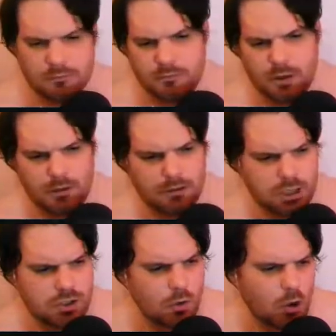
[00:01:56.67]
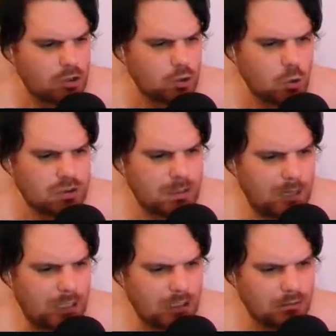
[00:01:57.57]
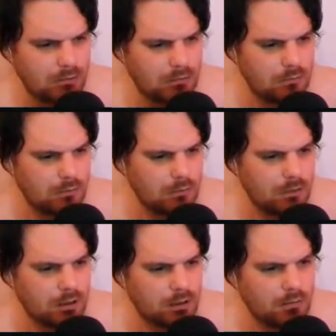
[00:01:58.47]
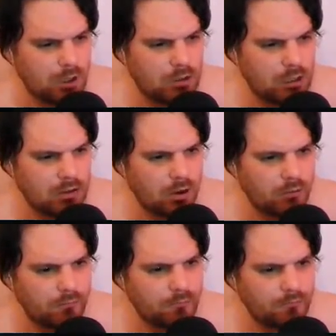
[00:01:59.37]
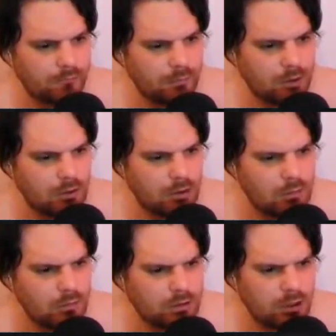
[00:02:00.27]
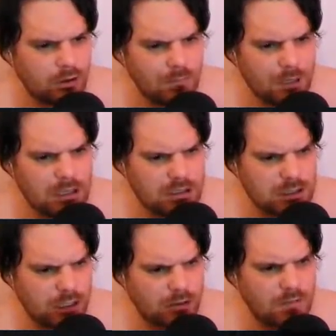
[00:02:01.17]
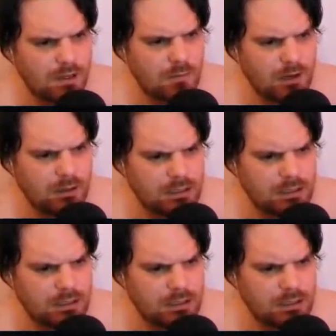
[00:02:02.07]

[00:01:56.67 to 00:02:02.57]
Sorry, just thought I saw something, but I did not. Oh, did I go up here yesterday? I don't think I went in